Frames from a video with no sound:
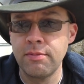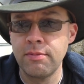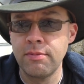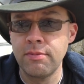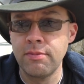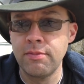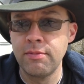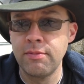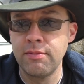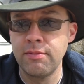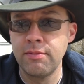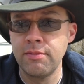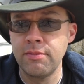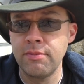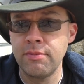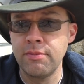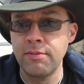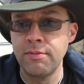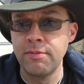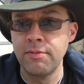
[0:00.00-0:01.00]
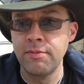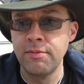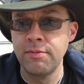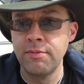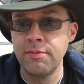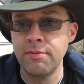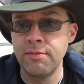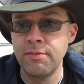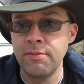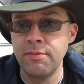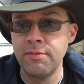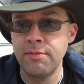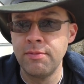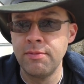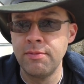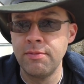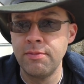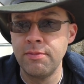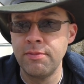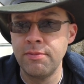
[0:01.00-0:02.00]

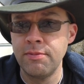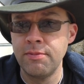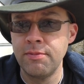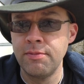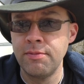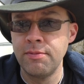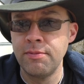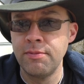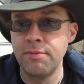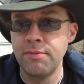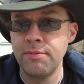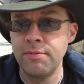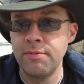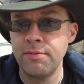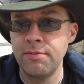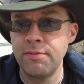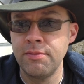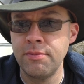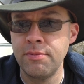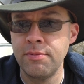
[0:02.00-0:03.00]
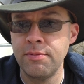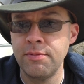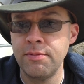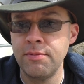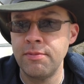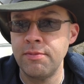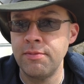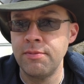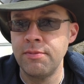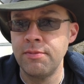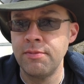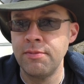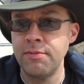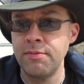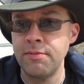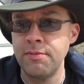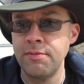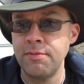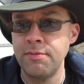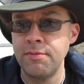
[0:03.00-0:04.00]

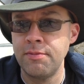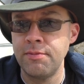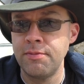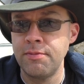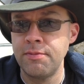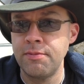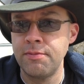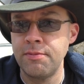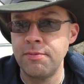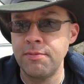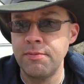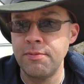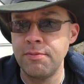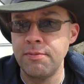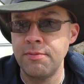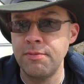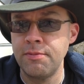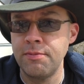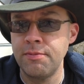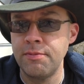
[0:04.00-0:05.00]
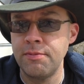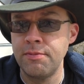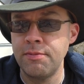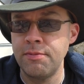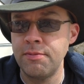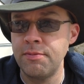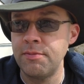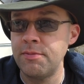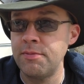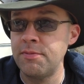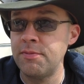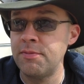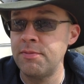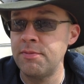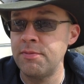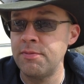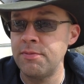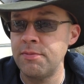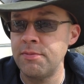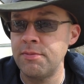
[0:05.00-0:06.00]

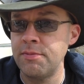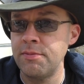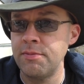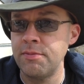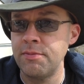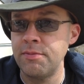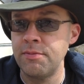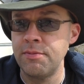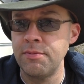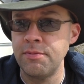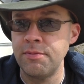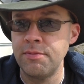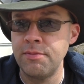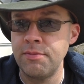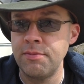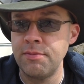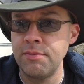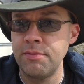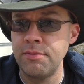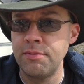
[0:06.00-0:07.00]
No words are spoken by the person on screen.